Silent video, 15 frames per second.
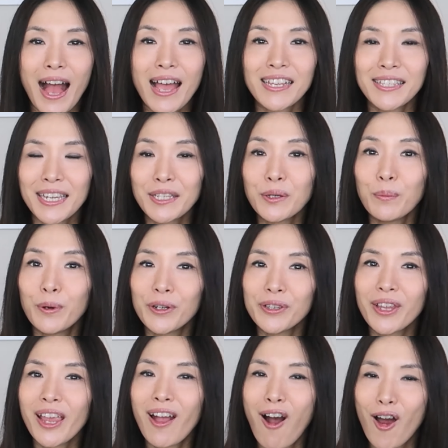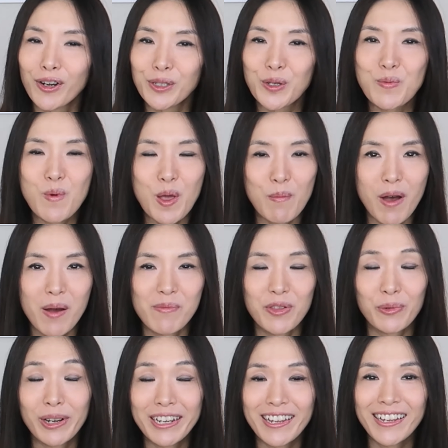I sent a birthday card to my mom
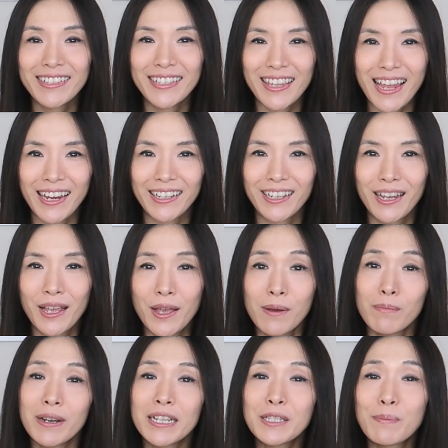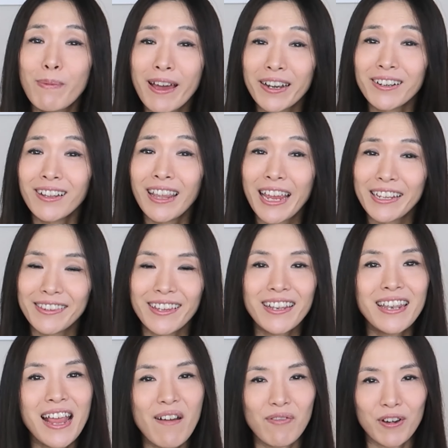3 days late.But it's better late
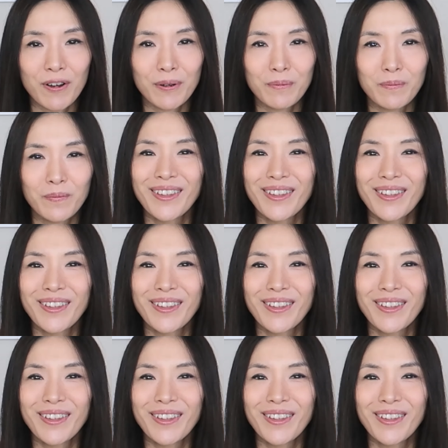than never.